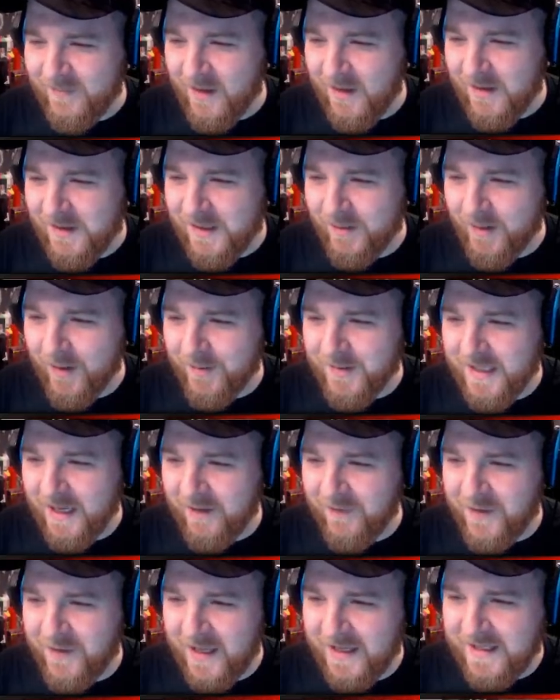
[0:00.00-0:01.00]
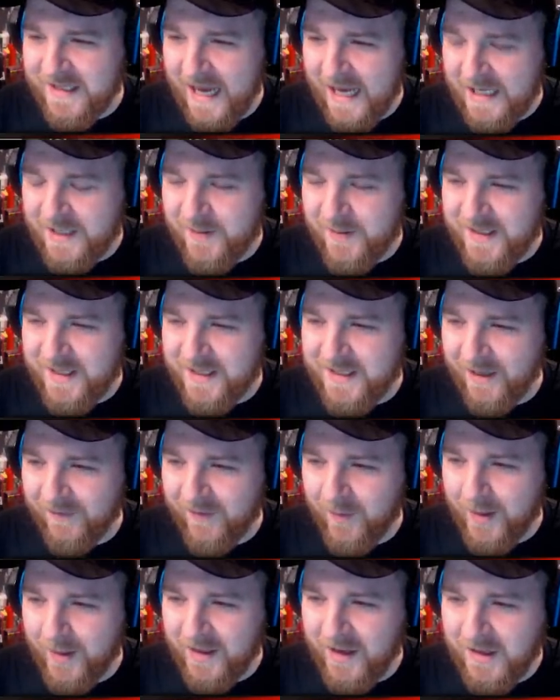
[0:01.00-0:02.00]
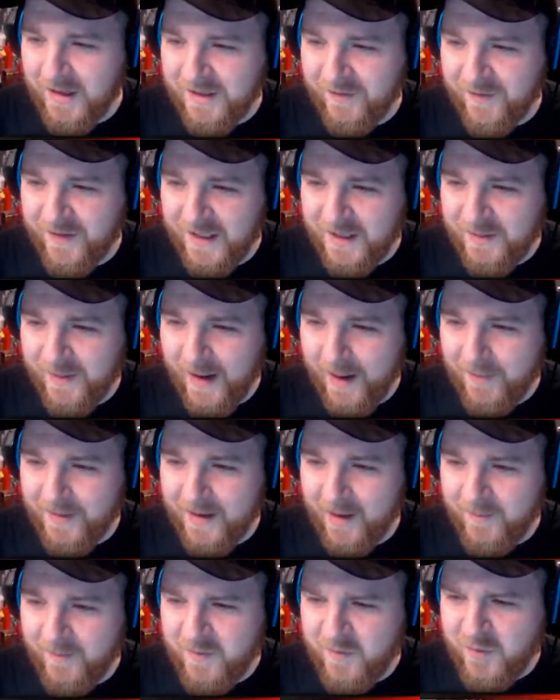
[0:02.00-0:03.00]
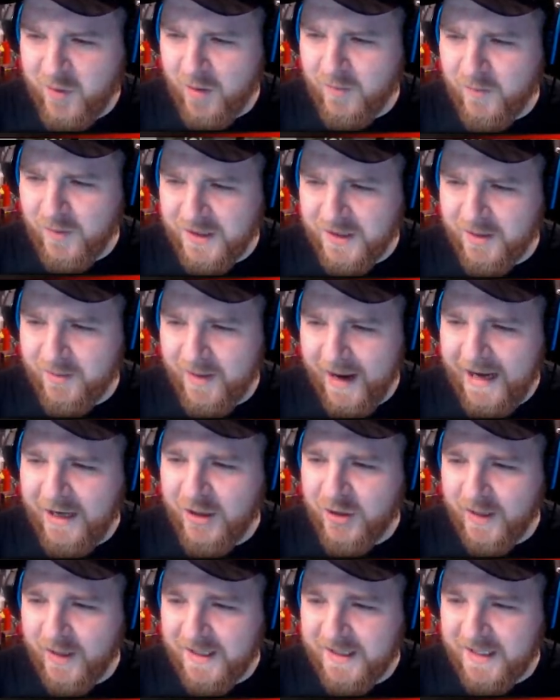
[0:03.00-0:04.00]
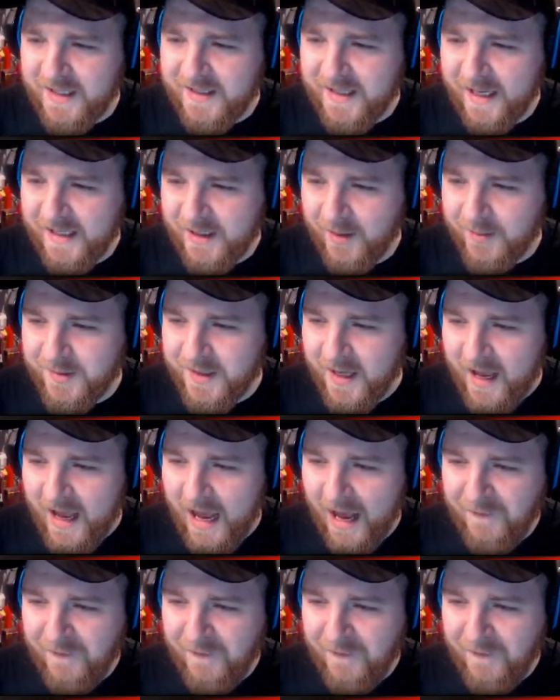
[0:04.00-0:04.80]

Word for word: So obviously for the attachments and stuff I've been using for this weapon, I've gone with some interesting setups.